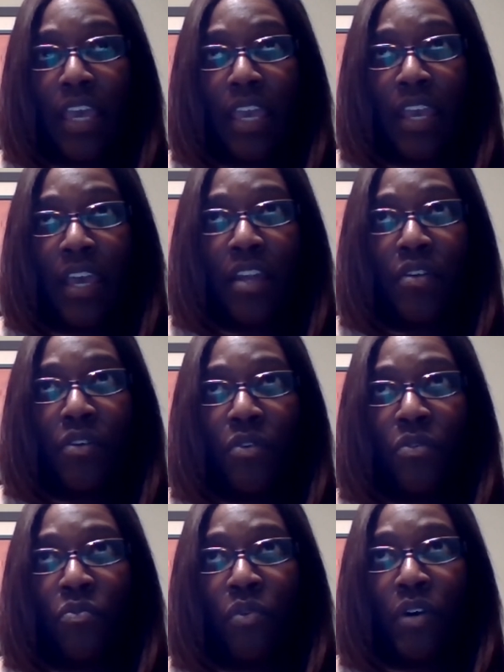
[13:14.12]
and
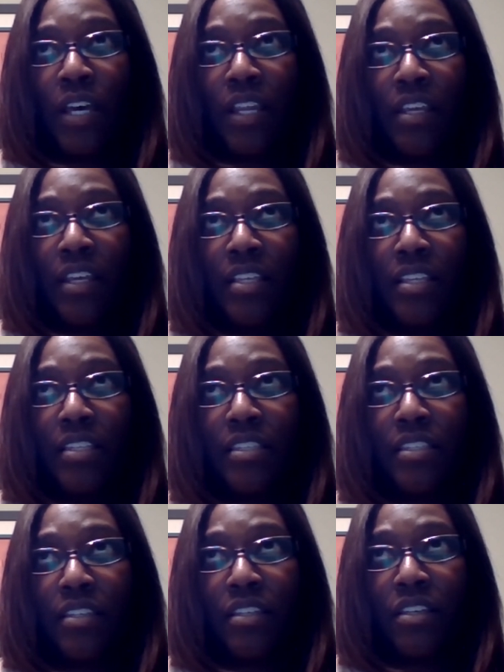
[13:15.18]
what
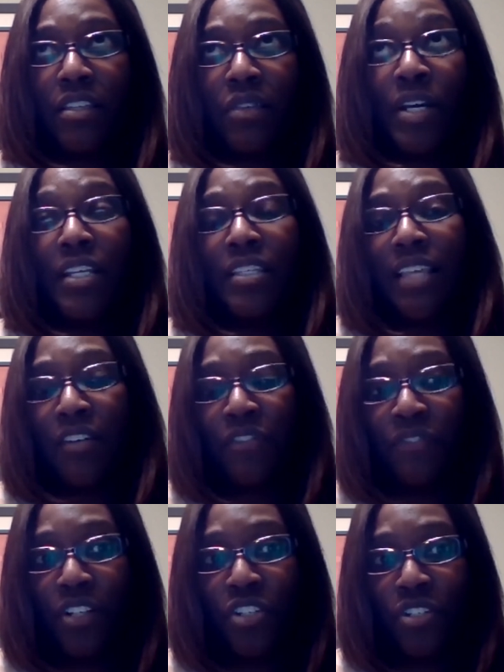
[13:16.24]
is that
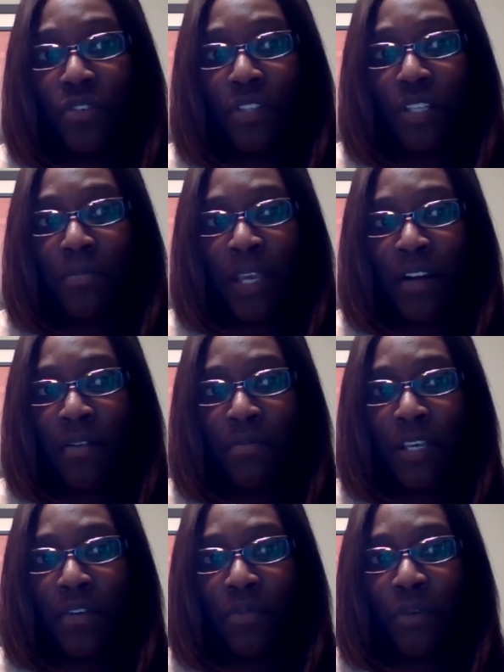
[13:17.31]
functional
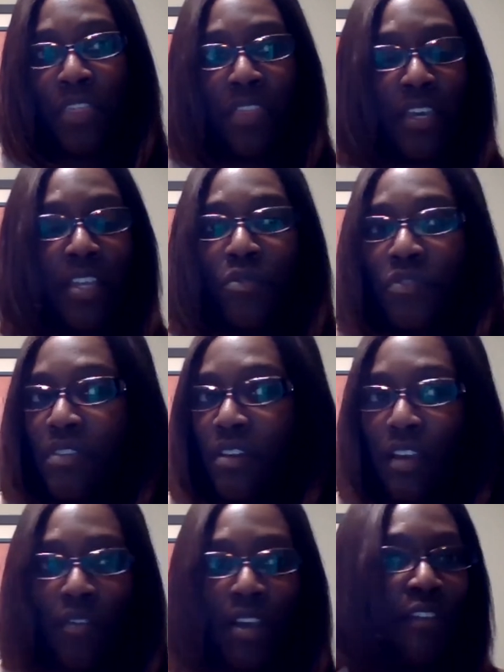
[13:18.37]
impairment within
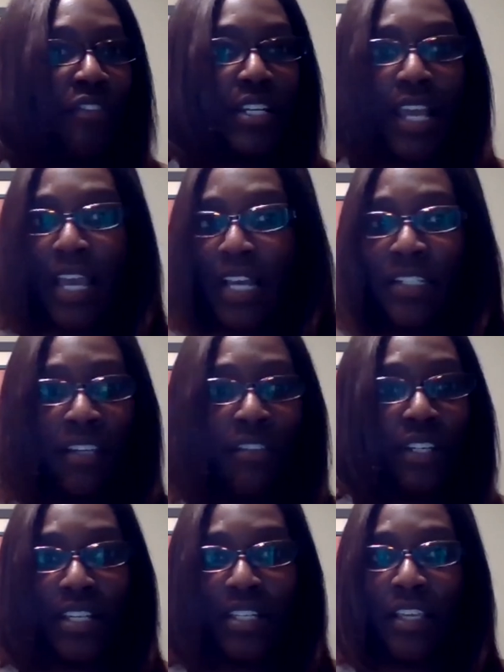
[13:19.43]
the everyday
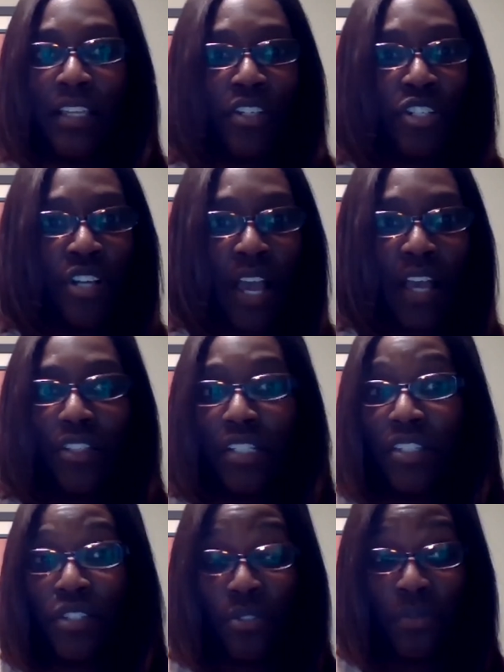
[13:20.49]
activities that the child
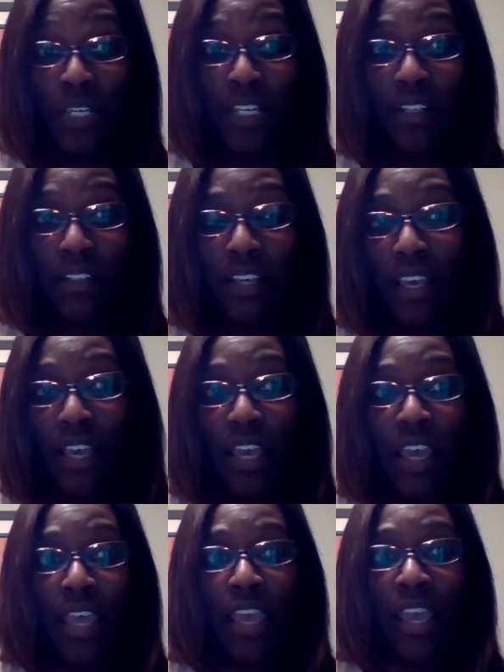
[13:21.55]
is doing,
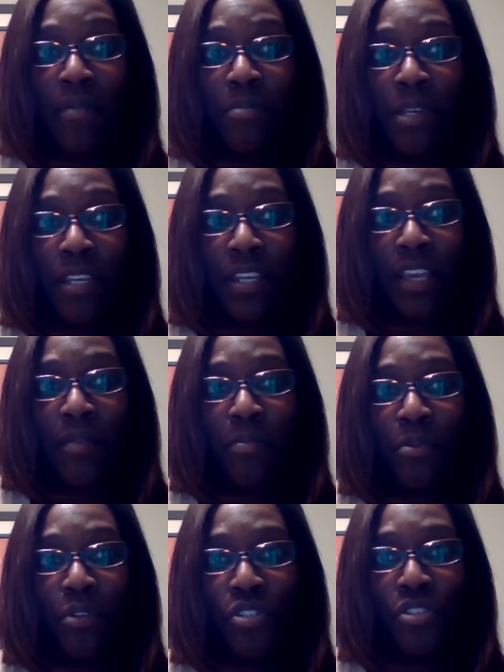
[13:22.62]
and being
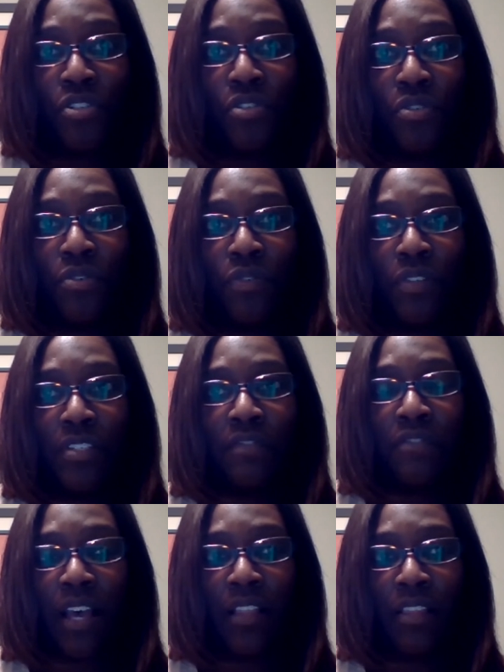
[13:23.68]
able to
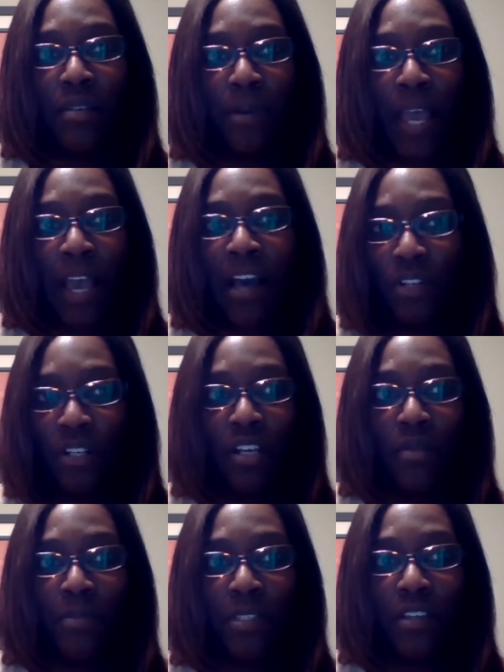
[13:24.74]
develop
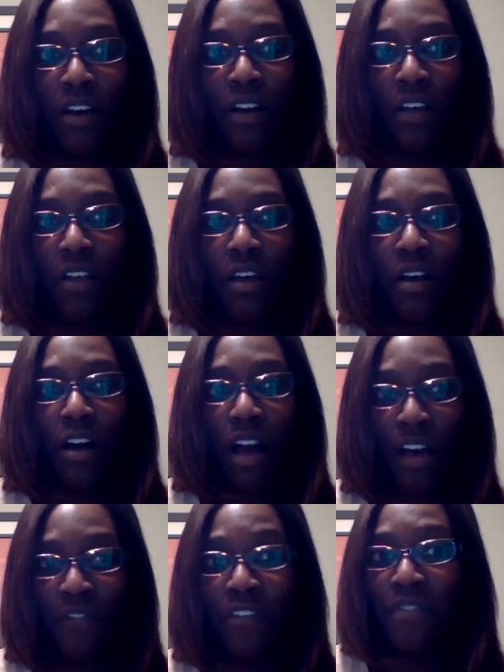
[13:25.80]
outcomes
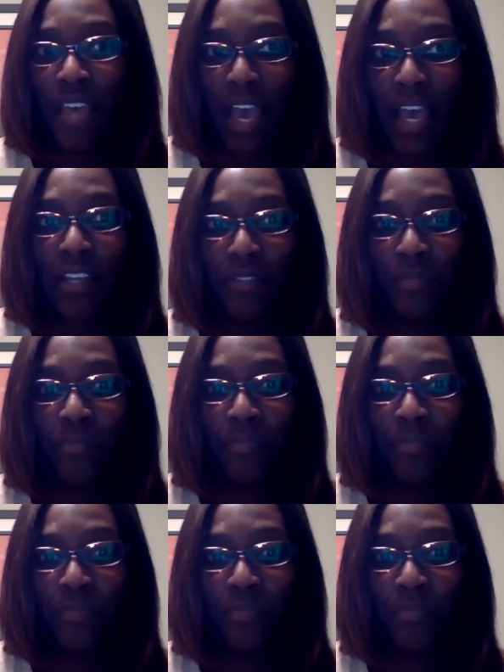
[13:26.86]
off of that.